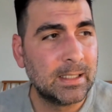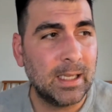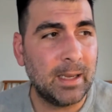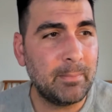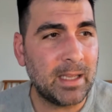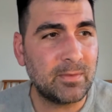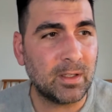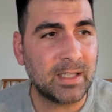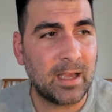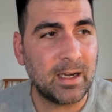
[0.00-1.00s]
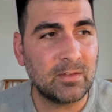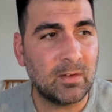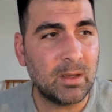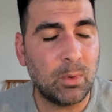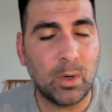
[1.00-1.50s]
and Mansfield Town has
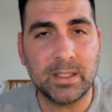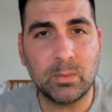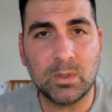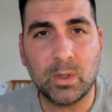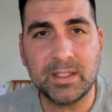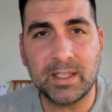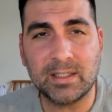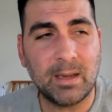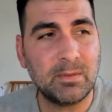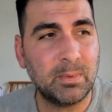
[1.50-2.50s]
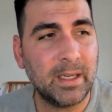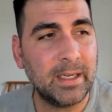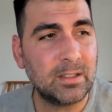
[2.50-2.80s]
50 points with 26 games played.